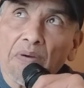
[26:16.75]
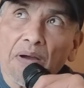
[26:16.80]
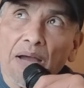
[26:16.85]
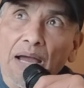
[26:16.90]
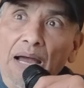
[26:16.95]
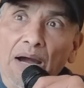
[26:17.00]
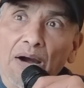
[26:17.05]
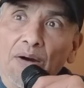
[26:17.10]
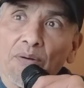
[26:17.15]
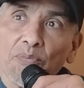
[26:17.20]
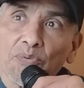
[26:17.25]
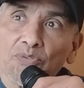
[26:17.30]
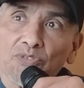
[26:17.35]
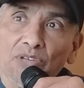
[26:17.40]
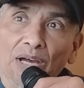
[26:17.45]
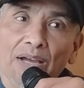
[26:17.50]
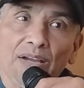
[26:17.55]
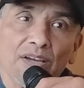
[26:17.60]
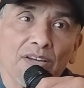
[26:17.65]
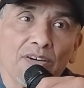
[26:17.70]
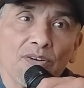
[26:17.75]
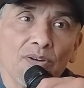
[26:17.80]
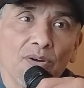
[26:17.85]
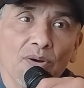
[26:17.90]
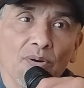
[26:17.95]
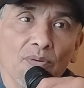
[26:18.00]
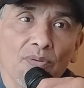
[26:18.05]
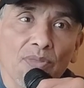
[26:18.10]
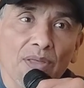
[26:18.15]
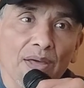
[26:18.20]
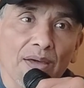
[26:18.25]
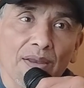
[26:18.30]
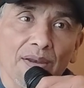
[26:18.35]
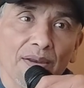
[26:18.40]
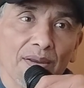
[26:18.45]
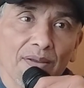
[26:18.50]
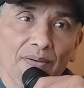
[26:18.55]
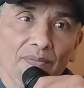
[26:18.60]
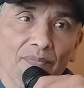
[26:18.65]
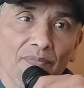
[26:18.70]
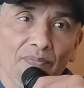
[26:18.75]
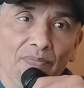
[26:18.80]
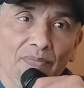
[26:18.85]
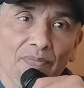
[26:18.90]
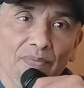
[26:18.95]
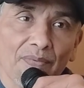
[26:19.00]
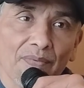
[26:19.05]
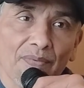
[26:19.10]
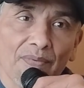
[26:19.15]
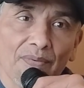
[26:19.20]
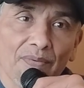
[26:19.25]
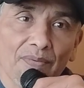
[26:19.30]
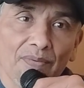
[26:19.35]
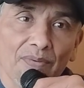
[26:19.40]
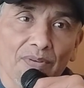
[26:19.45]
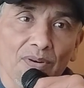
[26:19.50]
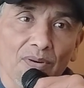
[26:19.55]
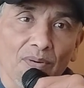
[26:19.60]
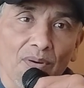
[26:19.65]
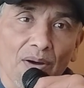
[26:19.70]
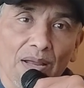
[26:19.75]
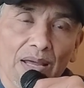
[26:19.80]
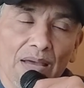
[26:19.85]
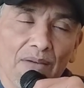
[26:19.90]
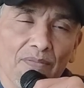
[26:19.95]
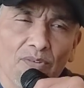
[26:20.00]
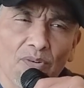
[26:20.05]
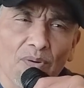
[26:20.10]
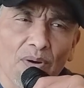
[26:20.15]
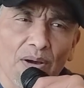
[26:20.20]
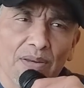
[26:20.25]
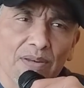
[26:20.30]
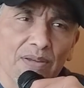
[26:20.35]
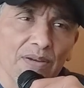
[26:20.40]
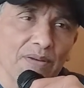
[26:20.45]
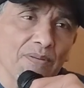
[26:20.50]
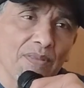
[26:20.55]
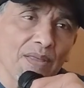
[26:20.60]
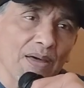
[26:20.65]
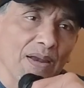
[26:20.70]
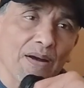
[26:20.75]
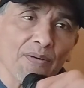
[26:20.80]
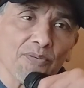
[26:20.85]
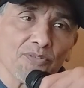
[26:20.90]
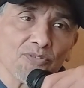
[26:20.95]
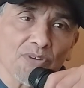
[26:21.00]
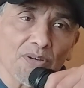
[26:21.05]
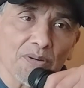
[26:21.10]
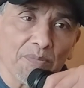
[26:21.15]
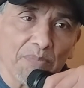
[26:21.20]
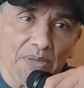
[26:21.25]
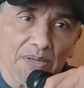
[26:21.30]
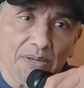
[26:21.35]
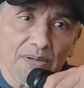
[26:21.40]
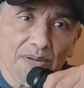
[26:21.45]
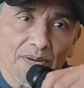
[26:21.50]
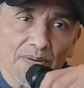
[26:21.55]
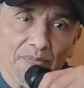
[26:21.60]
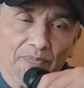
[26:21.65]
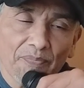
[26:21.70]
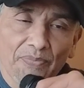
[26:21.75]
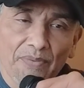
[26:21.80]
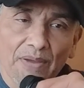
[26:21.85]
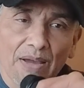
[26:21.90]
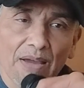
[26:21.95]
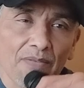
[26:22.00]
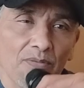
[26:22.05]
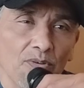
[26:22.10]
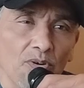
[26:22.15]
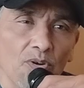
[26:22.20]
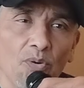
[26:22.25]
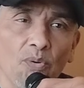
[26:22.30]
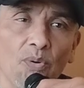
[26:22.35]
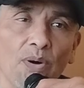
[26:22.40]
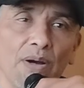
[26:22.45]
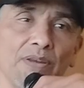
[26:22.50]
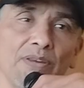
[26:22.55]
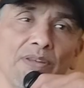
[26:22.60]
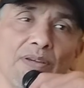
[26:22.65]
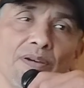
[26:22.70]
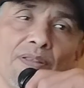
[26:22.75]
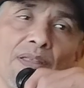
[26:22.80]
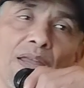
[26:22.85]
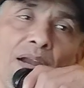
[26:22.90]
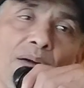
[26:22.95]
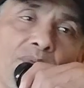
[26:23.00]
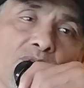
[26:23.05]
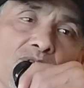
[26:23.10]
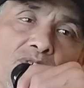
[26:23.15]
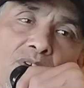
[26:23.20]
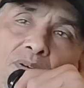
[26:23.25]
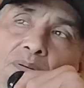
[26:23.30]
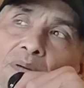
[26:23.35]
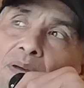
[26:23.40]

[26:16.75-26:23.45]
how was I going to know that, I have no idea that I was going to be here. I have no idea that I was going to,